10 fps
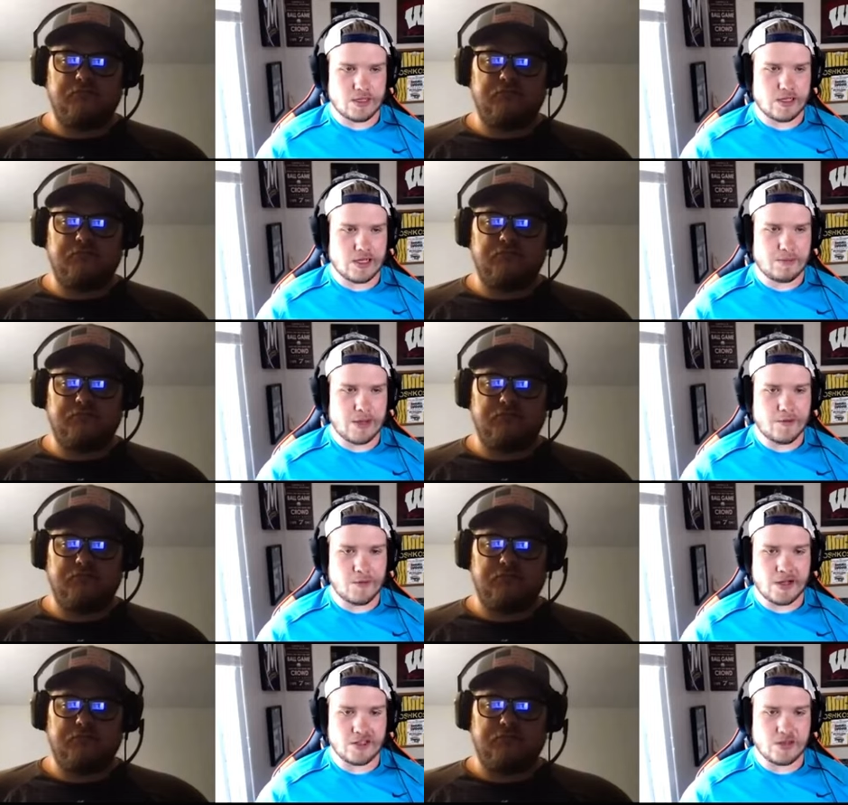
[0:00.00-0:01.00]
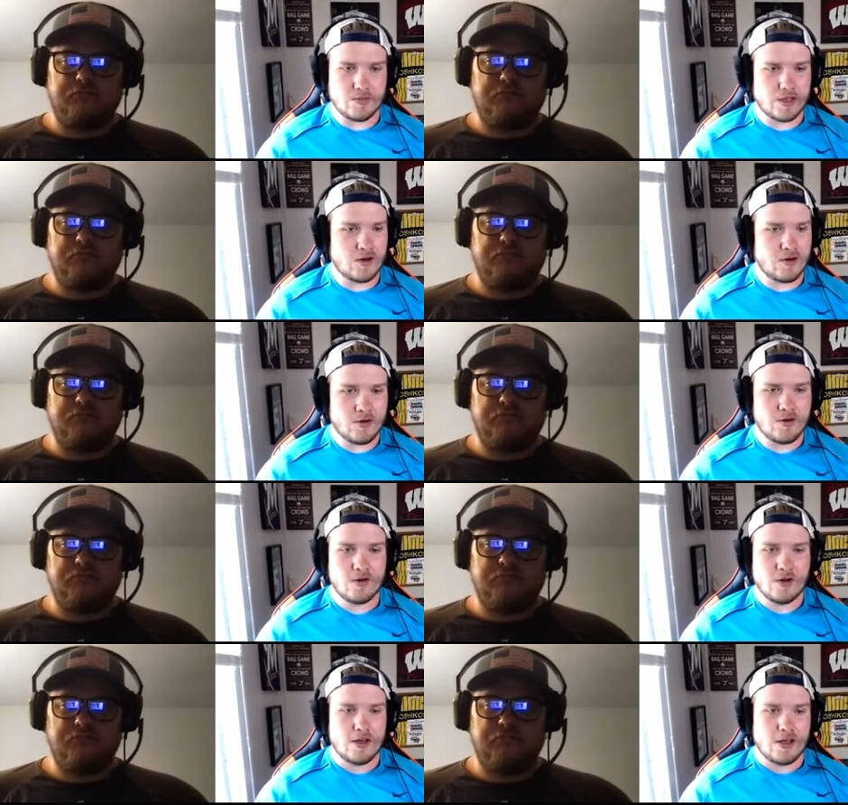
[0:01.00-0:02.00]
Speaker 1: keep that momentum and go
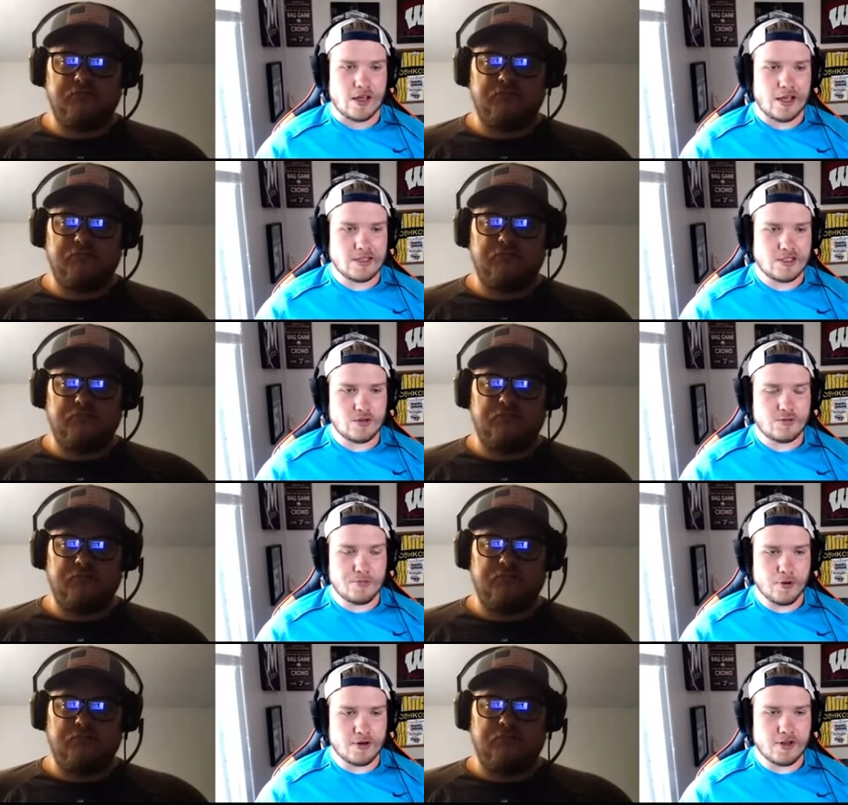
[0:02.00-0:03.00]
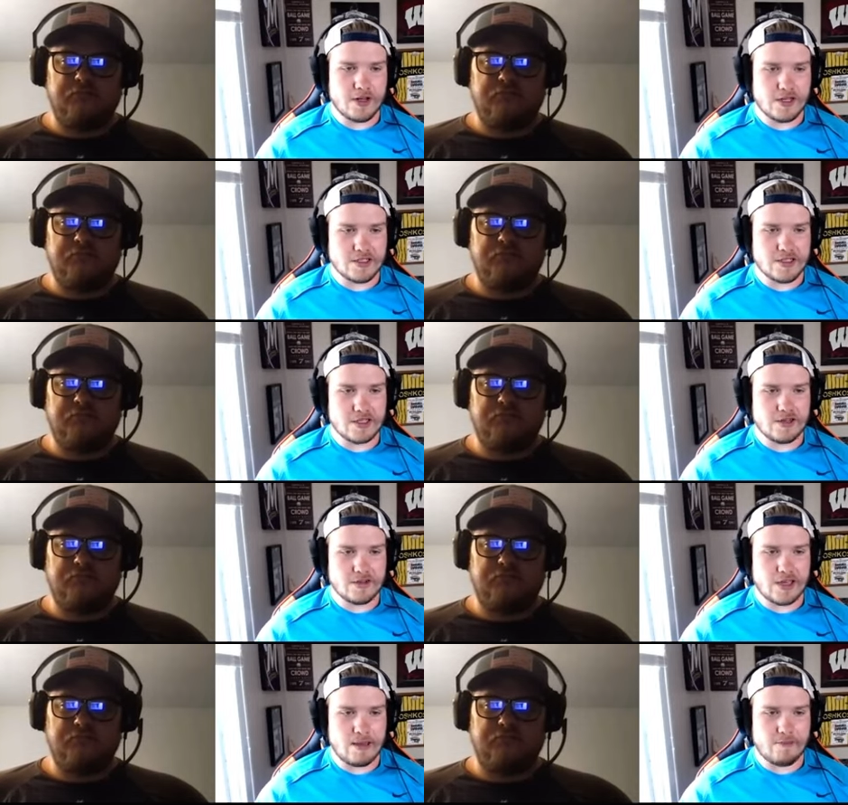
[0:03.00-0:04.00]
into Brooklyn and steal
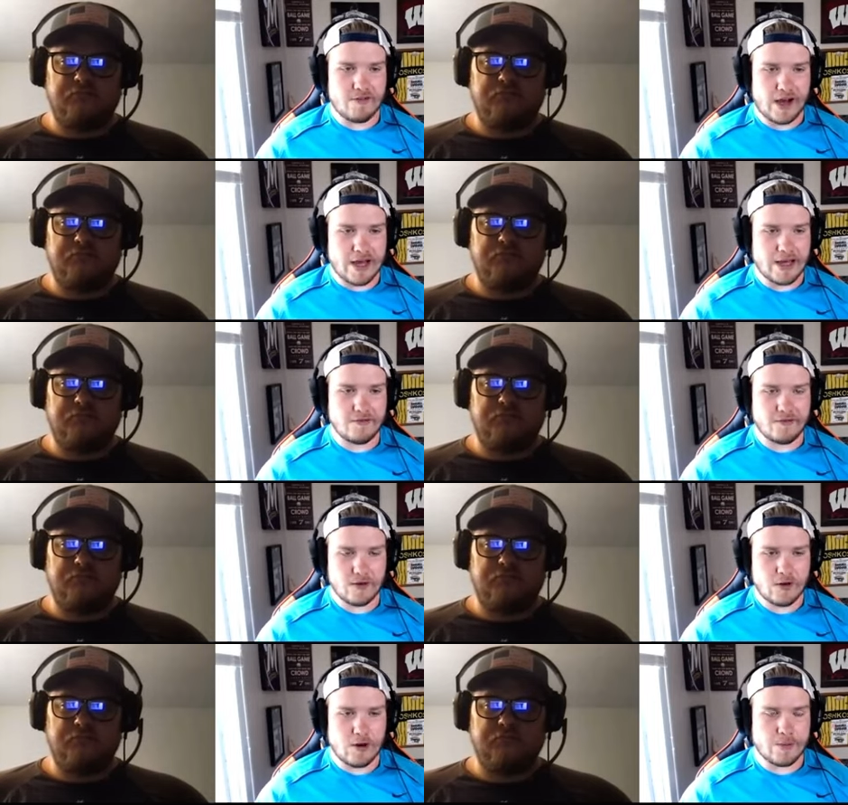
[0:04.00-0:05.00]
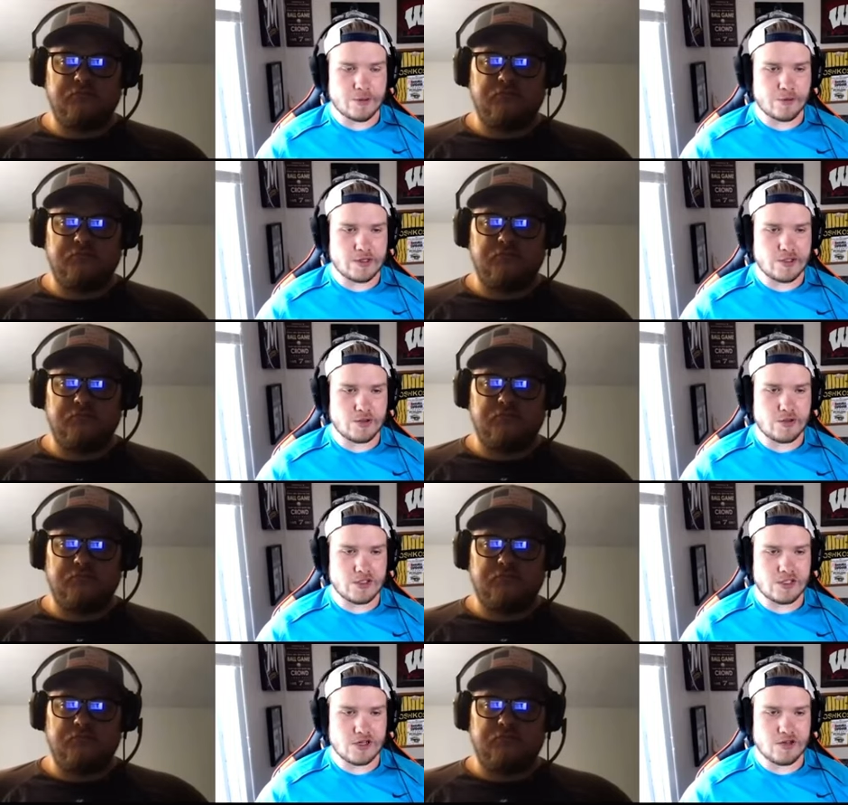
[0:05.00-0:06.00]
game five, go up three two on the
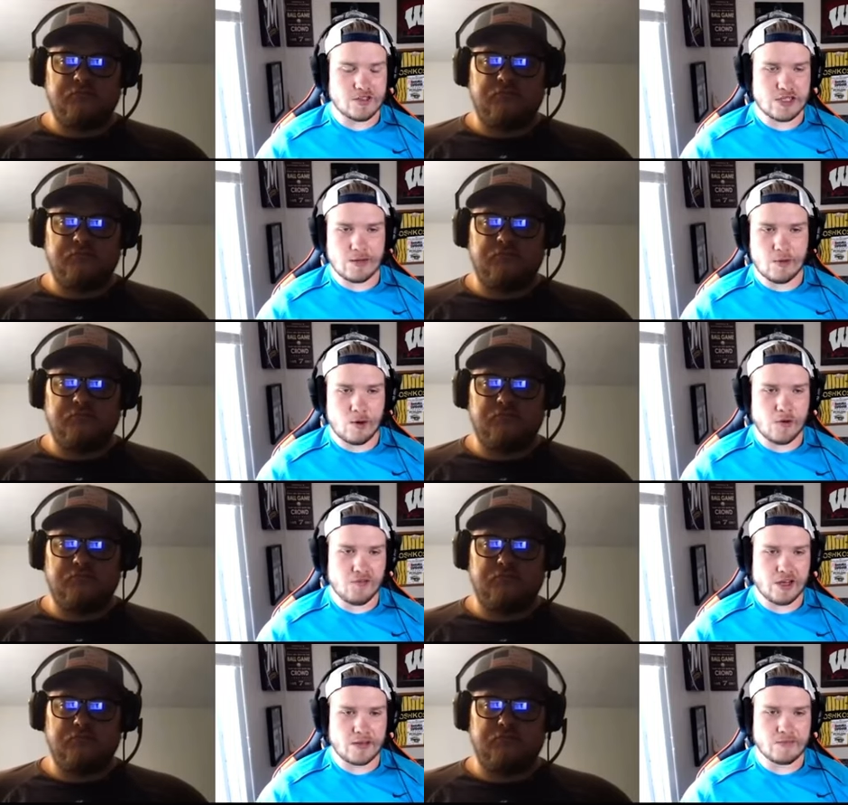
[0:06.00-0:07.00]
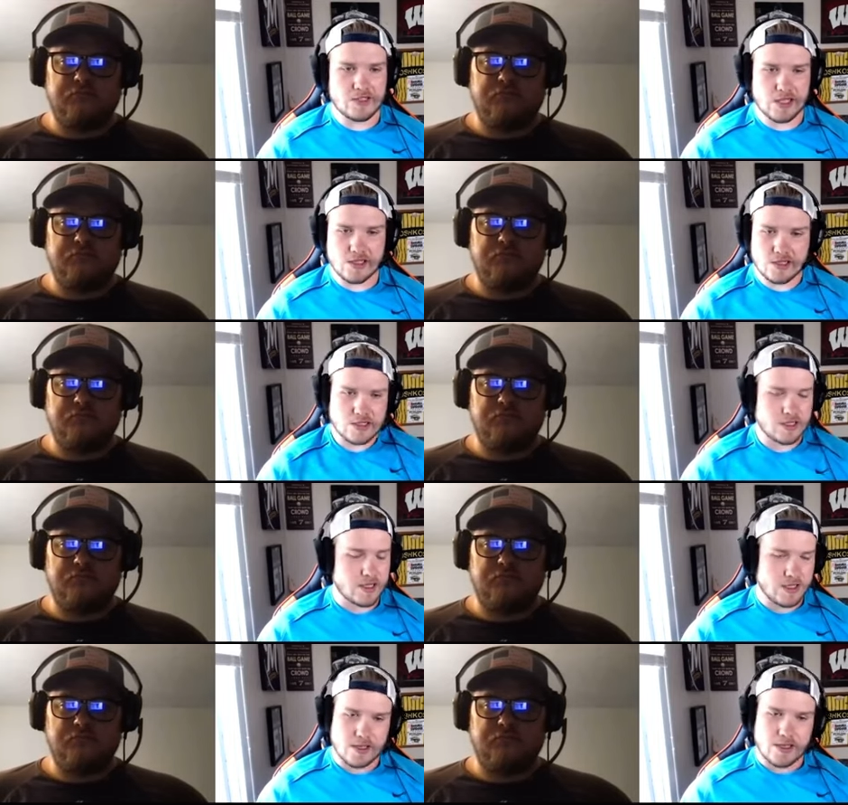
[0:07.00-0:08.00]
series to come home for game six,
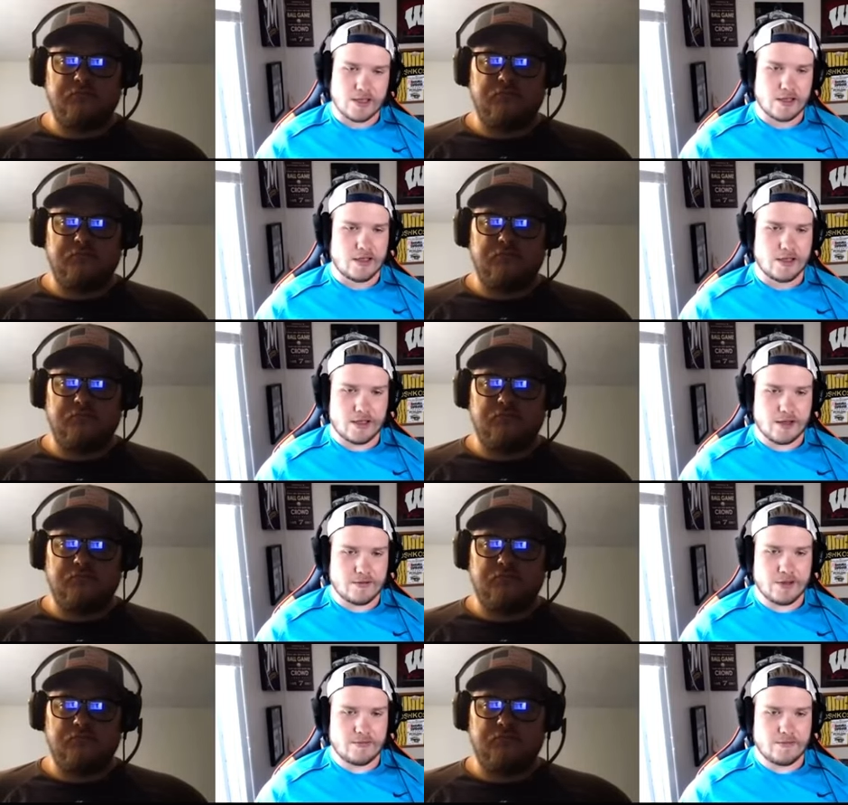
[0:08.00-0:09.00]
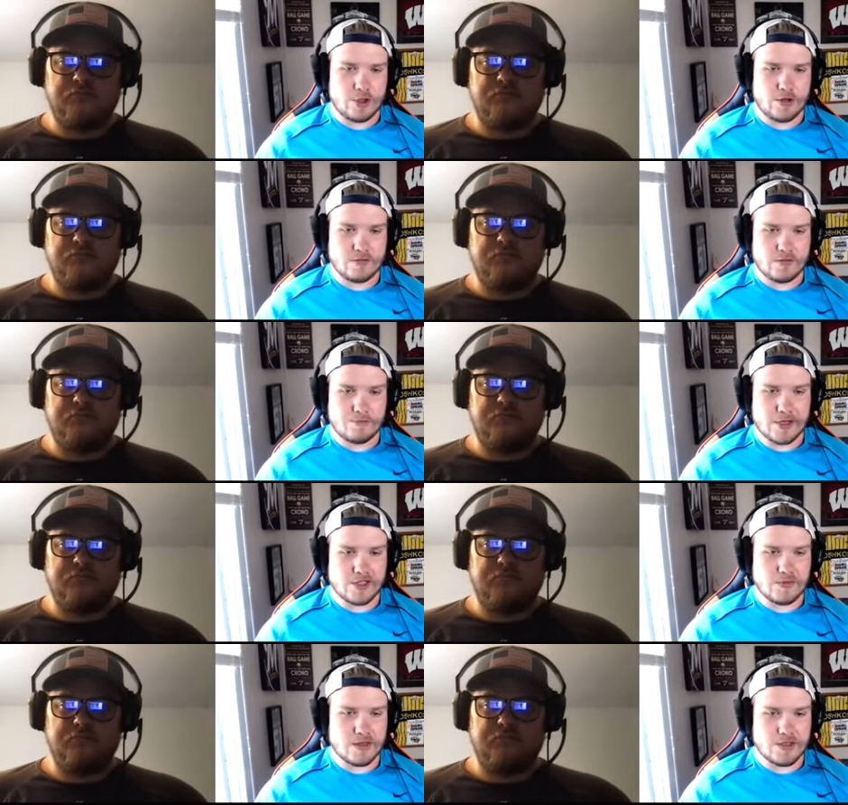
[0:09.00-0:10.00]
the there's Bucks
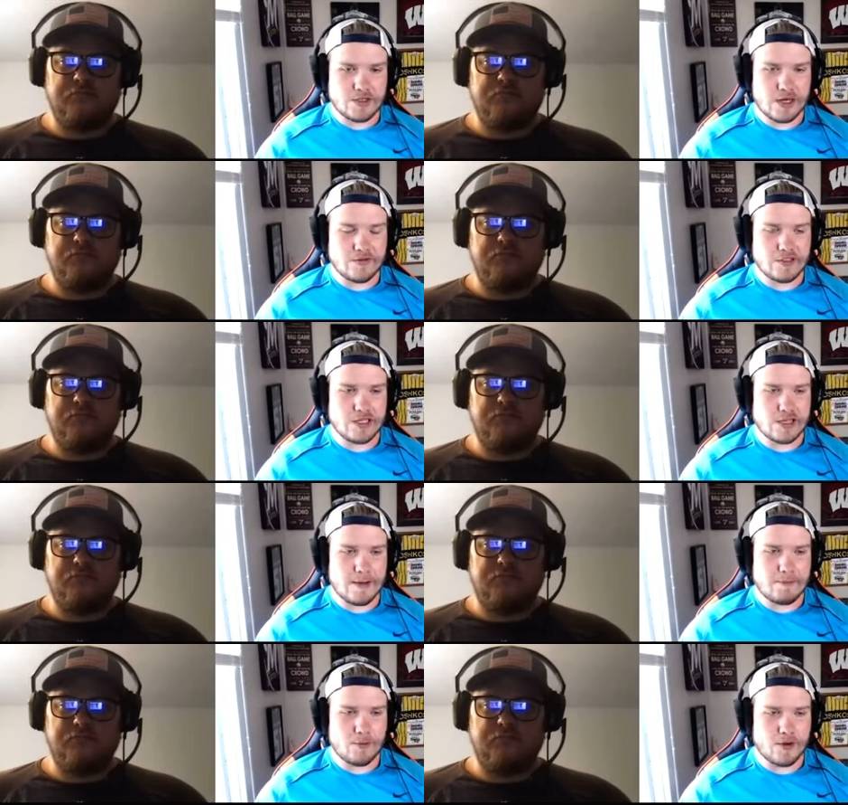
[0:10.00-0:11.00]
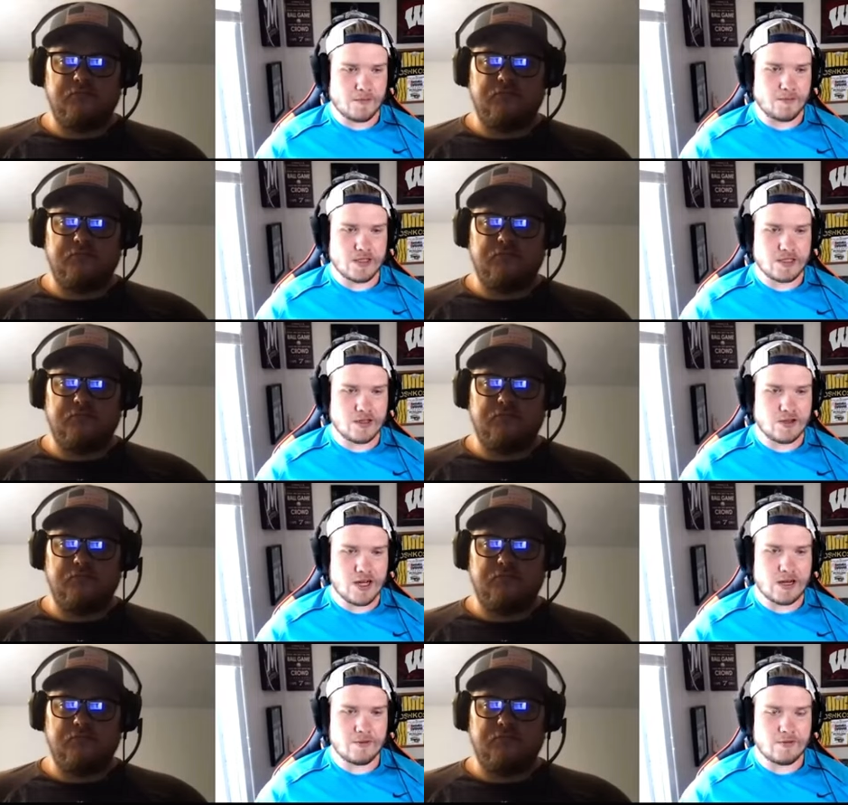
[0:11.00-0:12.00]
would be in the driver's seat at that point because then you
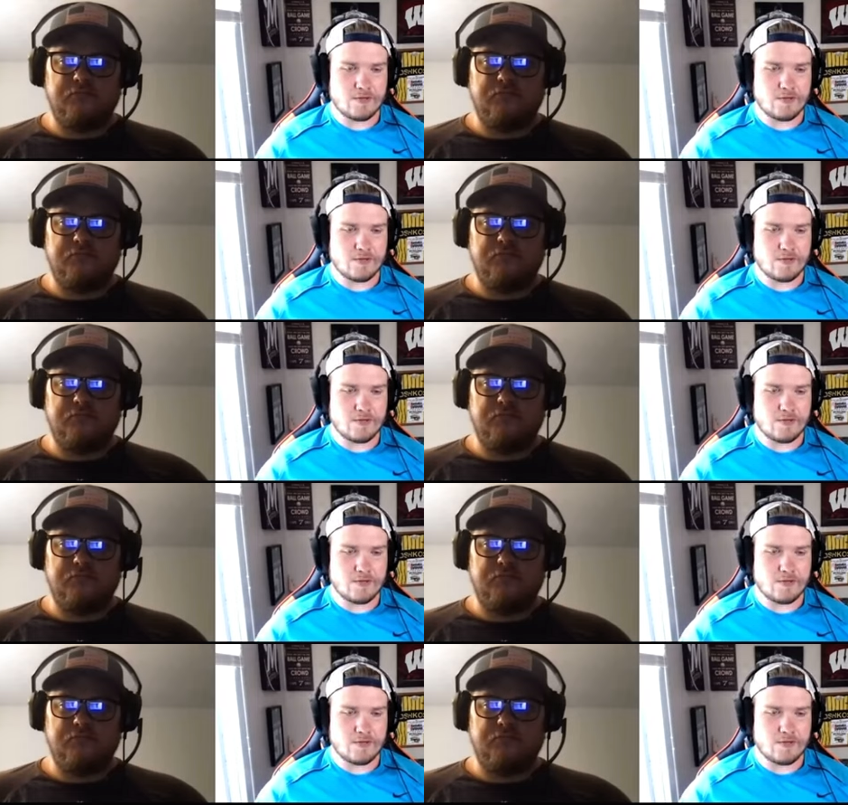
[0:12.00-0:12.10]
got to